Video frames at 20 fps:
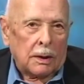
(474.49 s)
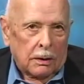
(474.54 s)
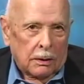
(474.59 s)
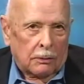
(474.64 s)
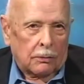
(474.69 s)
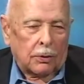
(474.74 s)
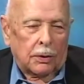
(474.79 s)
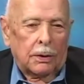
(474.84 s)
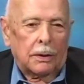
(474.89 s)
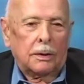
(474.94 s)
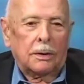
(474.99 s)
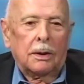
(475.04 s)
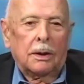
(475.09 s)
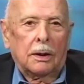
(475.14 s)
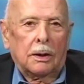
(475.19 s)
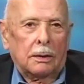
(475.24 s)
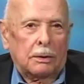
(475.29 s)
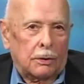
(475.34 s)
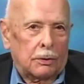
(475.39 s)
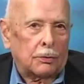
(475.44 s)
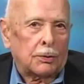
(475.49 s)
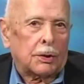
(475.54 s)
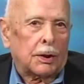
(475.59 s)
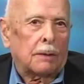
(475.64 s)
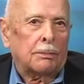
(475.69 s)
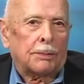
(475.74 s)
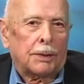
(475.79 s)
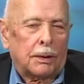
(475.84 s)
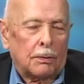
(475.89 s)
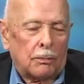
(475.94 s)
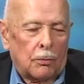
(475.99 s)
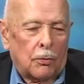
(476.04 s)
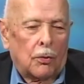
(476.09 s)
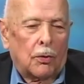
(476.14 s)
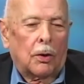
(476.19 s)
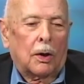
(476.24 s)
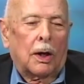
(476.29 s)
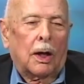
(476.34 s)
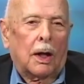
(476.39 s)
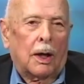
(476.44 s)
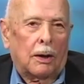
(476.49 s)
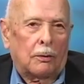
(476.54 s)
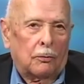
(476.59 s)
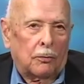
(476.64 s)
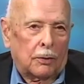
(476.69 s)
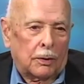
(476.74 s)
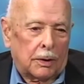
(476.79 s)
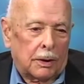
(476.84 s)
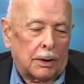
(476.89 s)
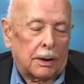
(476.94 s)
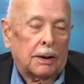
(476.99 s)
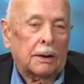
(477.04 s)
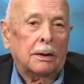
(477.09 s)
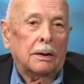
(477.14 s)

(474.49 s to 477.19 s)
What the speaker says: could do something more, I would